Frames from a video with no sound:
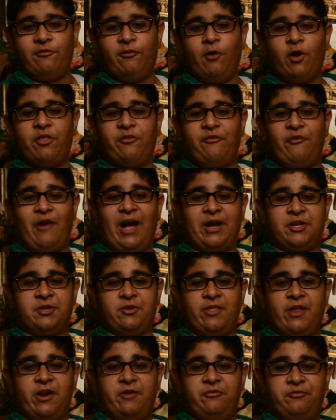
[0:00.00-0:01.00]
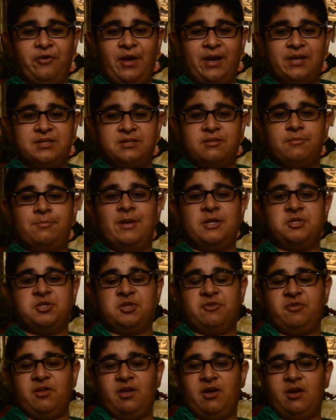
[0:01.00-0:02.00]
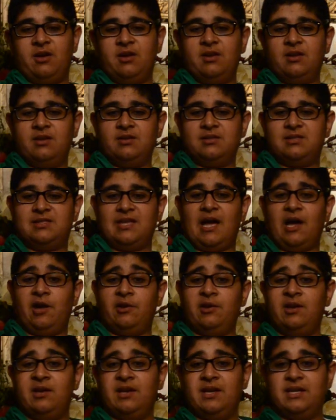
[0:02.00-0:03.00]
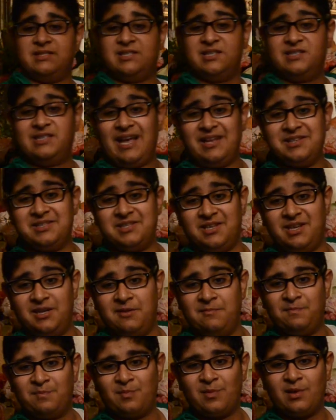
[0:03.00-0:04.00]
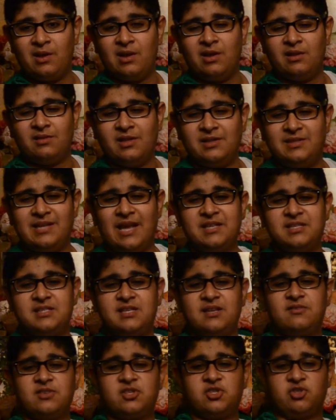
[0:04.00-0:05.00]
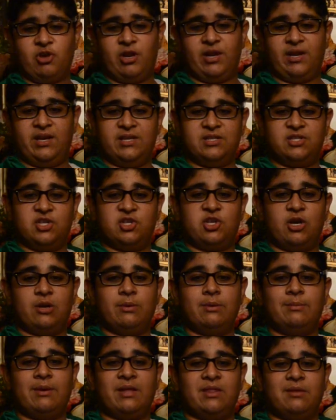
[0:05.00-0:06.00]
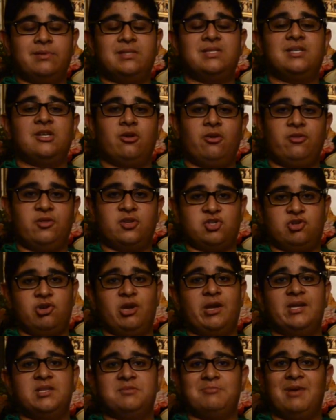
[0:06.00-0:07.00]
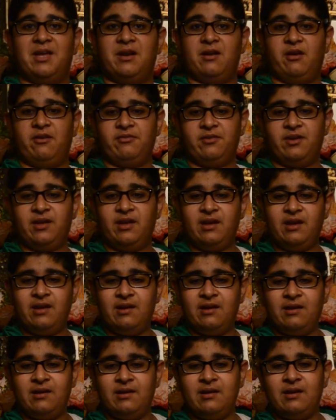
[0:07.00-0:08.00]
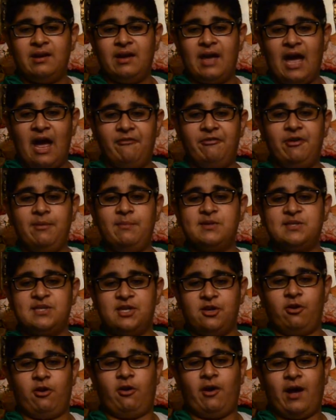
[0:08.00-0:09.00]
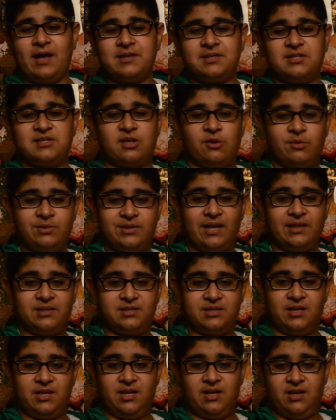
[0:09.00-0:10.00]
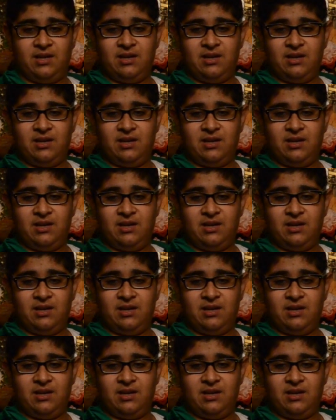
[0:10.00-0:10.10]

fourth factor that affects the pitch of the sound is the density. The density of the string is determined by the material the string is made of. Every material has its own density.